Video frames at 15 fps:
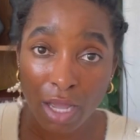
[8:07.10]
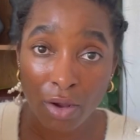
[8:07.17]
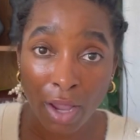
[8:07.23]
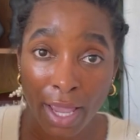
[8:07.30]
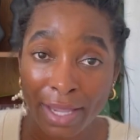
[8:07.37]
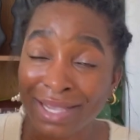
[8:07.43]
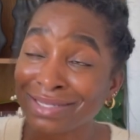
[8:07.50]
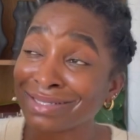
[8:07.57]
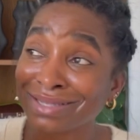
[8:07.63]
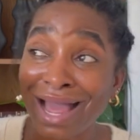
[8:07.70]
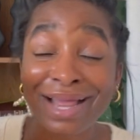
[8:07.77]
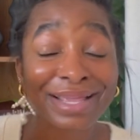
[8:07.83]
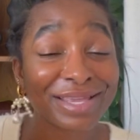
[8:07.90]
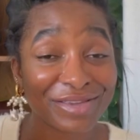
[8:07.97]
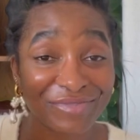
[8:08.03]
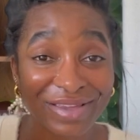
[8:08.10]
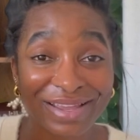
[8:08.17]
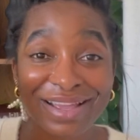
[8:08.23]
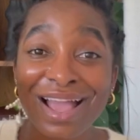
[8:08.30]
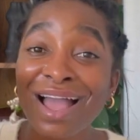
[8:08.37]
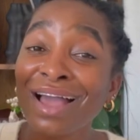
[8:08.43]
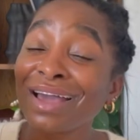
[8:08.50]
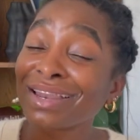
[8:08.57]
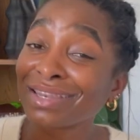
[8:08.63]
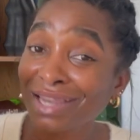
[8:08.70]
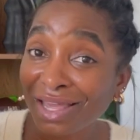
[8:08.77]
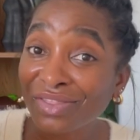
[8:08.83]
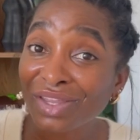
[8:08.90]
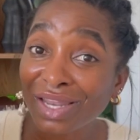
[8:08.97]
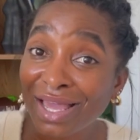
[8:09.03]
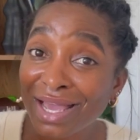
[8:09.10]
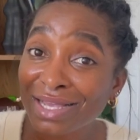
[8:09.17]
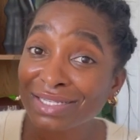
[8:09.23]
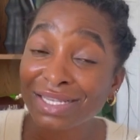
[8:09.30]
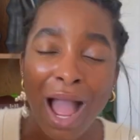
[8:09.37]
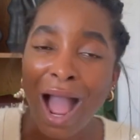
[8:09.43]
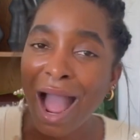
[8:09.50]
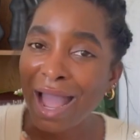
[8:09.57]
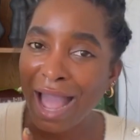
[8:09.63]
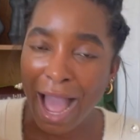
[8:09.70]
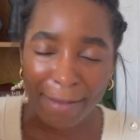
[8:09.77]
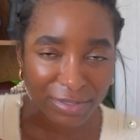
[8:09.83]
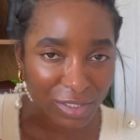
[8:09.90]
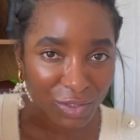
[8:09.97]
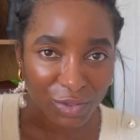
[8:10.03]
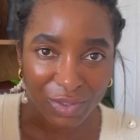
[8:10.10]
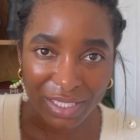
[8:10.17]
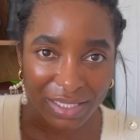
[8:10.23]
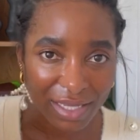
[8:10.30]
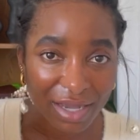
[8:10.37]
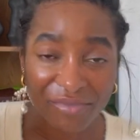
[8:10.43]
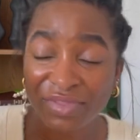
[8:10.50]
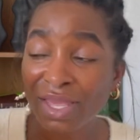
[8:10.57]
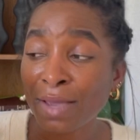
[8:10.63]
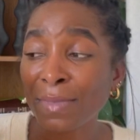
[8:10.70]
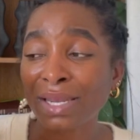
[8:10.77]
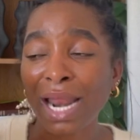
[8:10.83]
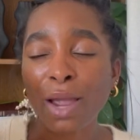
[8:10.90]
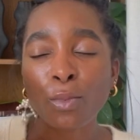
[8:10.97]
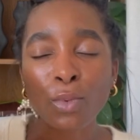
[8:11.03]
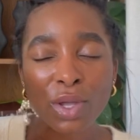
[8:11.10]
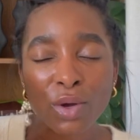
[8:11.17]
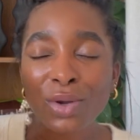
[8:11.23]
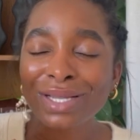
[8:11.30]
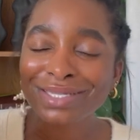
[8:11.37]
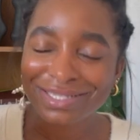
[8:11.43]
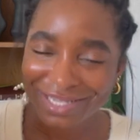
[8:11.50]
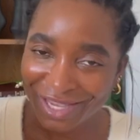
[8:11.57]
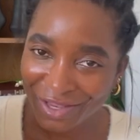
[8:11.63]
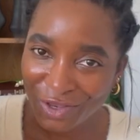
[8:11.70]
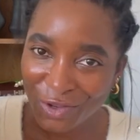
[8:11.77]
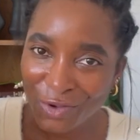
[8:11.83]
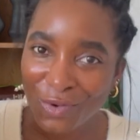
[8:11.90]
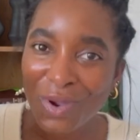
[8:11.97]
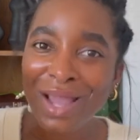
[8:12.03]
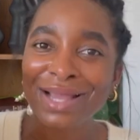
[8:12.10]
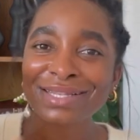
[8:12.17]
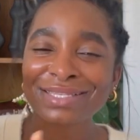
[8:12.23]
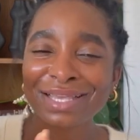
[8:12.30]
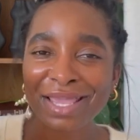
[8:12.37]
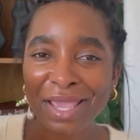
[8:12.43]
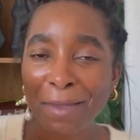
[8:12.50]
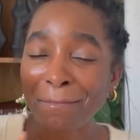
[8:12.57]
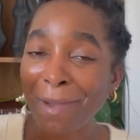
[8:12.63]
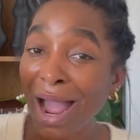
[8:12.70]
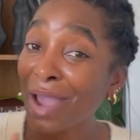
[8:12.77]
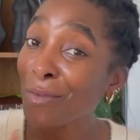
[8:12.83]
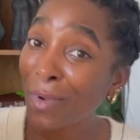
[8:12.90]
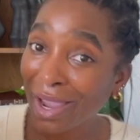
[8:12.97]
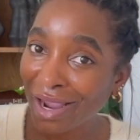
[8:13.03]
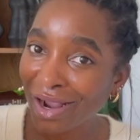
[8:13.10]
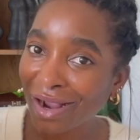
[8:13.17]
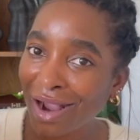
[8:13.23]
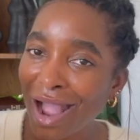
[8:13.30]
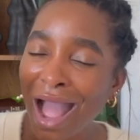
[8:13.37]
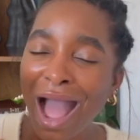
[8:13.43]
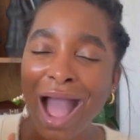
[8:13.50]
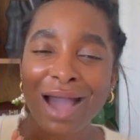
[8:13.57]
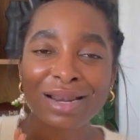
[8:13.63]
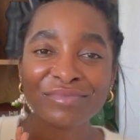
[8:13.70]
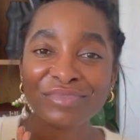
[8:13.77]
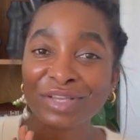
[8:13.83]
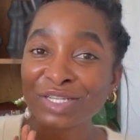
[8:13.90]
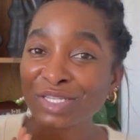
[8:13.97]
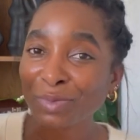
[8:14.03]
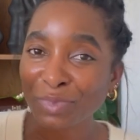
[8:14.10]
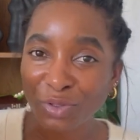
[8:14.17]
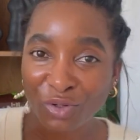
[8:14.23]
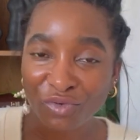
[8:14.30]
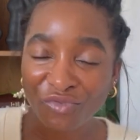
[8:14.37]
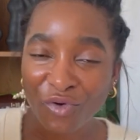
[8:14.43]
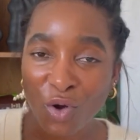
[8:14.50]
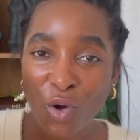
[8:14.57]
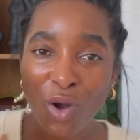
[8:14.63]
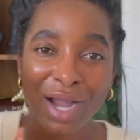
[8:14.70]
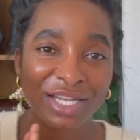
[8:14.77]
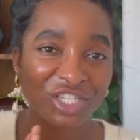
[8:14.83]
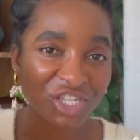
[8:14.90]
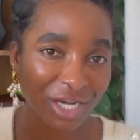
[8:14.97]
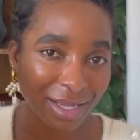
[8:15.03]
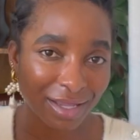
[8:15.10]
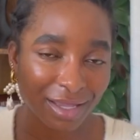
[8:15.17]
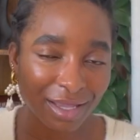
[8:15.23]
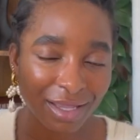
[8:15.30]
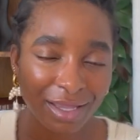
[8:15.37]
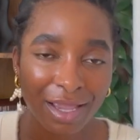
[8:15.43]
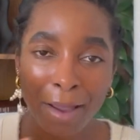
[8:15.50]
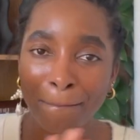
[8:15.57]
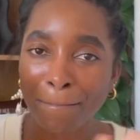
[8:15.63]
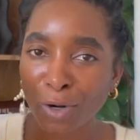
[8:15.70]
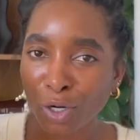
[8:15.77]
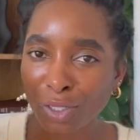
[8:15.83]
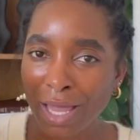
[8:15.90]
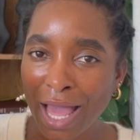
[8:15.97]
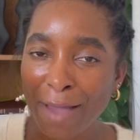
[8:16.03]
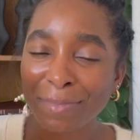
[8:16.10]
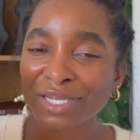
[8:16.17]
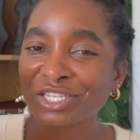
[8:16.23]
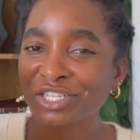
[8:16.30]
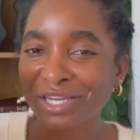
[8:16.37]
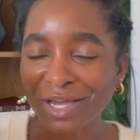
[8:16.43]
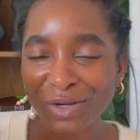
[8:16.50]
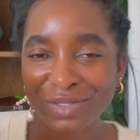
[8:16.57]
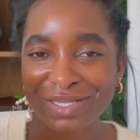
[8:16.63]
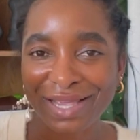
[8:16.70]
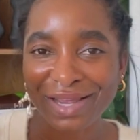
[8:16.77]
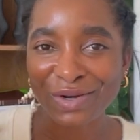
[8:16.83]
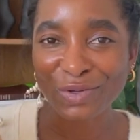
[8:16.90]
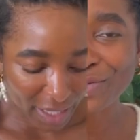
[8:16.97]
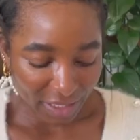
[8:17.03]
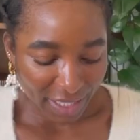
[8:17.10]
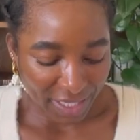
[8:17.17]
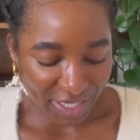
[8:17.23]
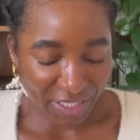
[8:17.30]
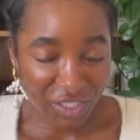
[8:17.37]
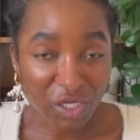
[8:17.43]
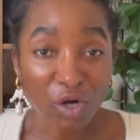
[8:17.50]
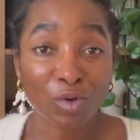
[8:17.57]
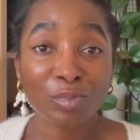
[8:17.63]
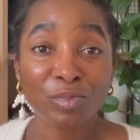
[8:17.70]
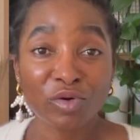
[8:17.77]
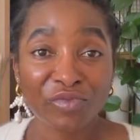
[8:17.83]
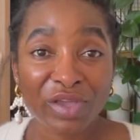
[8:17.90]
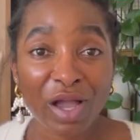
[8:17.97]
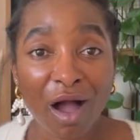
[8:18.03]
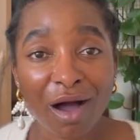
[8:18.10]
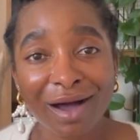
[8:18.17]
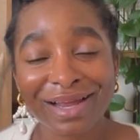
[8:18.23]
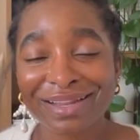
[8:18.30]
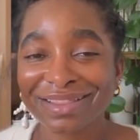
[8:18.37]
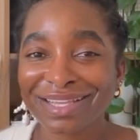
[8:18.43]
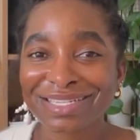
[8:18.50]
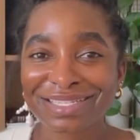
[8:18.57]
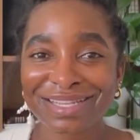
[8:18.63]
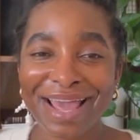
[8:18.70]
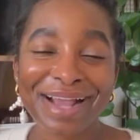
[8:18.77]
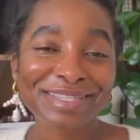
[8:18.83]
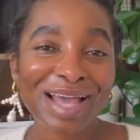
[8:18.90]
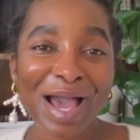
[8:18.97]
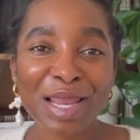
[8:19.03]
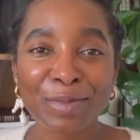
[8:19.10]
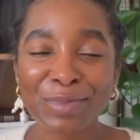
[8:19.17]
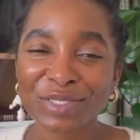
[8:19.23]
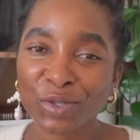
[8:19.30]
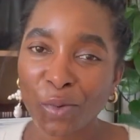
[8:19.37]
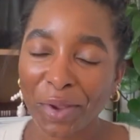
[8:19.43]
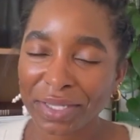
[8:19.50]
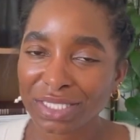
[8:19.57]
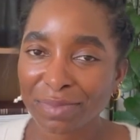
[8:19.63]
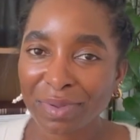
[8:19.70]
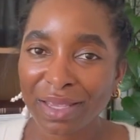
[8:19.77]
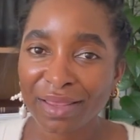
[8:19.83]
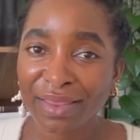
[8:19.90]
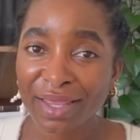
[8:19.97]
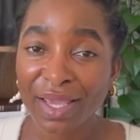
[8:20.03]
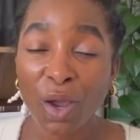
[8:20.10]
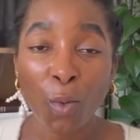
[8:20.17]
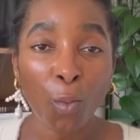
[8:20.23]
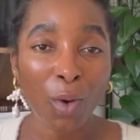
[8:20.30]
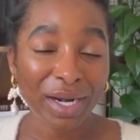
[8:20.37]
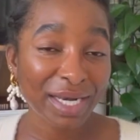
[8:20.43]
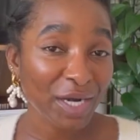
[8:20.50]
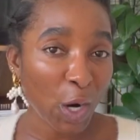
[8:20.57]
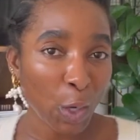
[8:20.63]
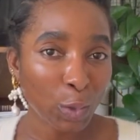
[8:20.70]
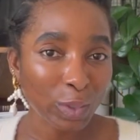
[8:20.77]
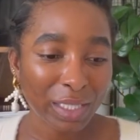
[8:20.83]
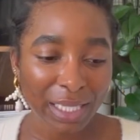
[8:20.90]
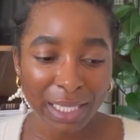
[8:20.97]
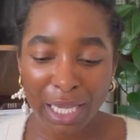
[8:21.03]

okay? It's not giving. Nonetheless, I absolutely love them, and I will continue to get my wear out of these beautiful, chunky burlap Chanel sandals. All right, ladies, so moving on, this next item is going to be the one and only